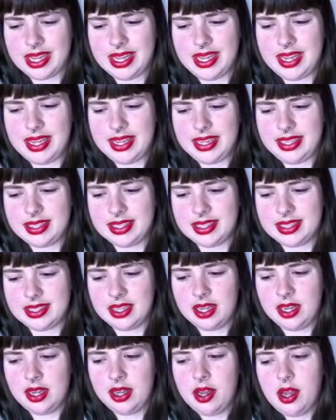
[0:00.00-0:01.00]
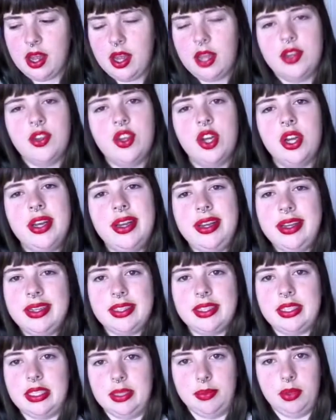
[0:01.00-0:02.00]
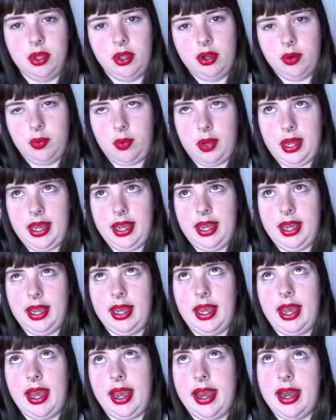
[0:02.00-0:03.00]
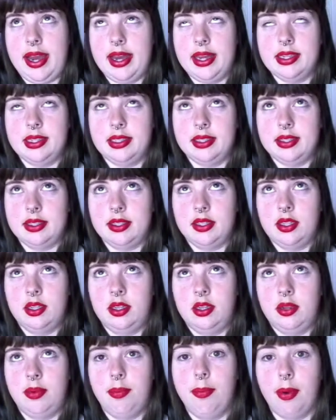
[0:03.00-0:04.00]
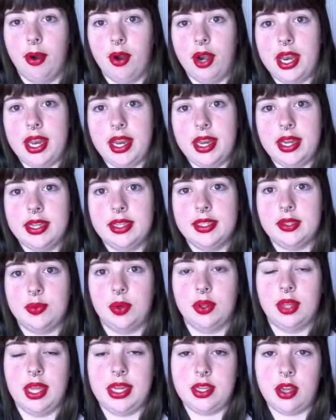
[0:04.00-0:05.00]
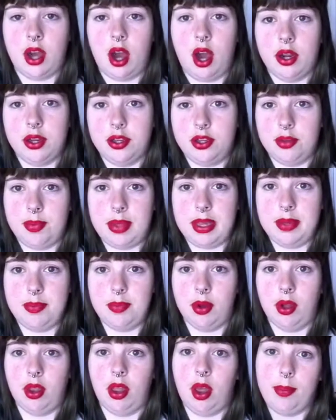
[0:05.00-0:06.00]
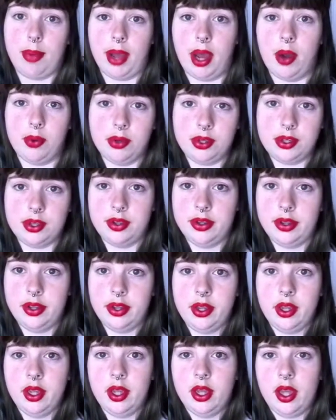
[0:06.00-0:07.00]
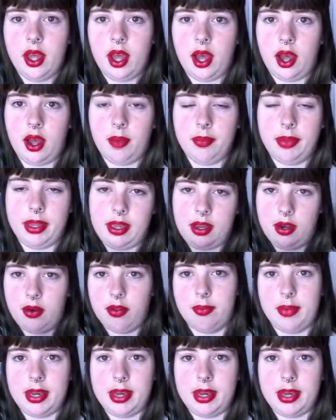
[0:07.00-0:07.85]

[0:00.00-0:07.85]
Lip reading: It's done in a similar way as Bernie is, where they talk to people about, like, you know, the